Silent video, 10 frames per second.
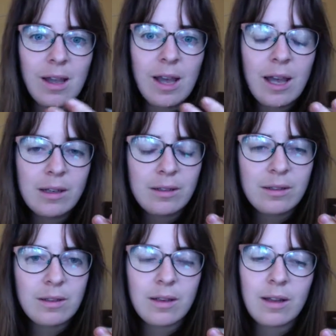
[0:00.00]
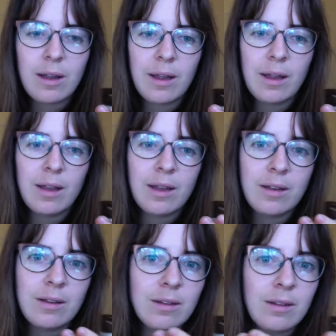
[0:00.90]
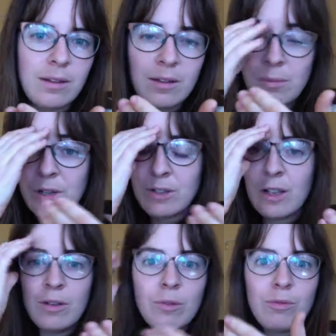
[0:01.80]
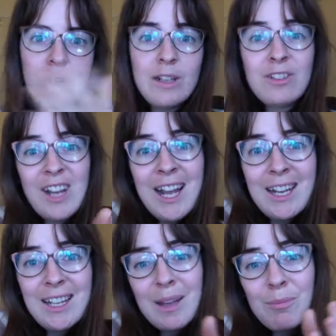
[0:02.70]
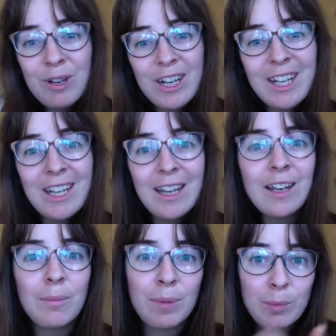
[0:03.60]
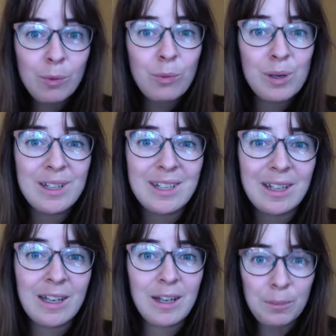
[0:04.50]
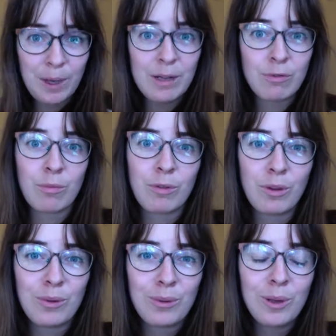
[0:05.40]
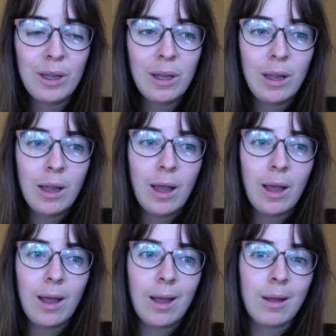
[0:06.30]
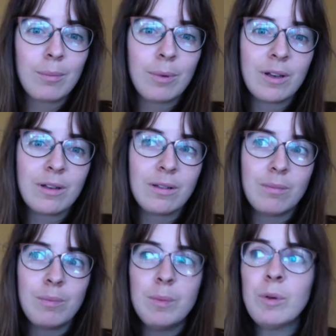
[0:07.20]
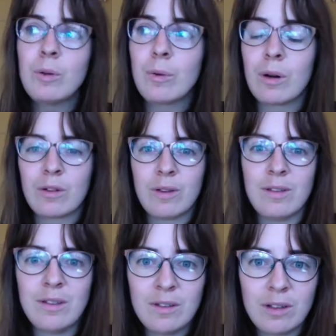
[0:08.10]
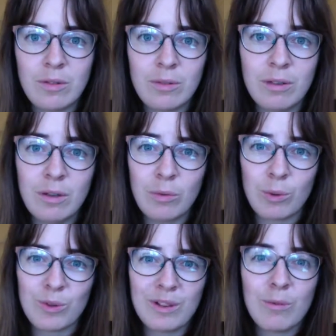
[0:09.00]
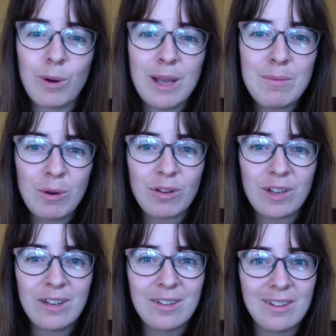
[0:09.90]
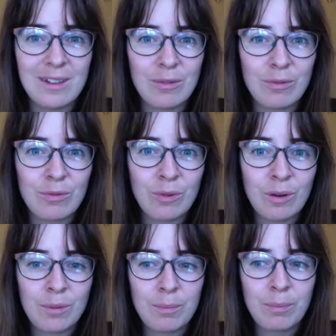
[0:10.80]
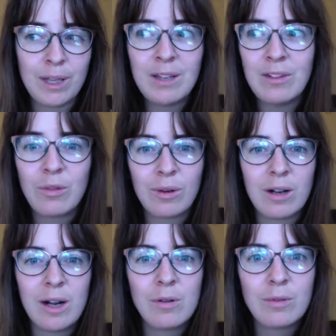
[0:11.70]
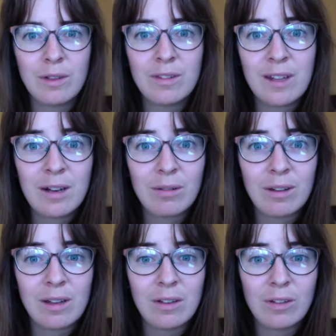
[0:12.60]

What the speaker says: And the mask can look really shiny and pretty, and then people want it and they'll buy from you. But people who are transitioning to the new world, they're way more sensitive for places where you're out of integrity.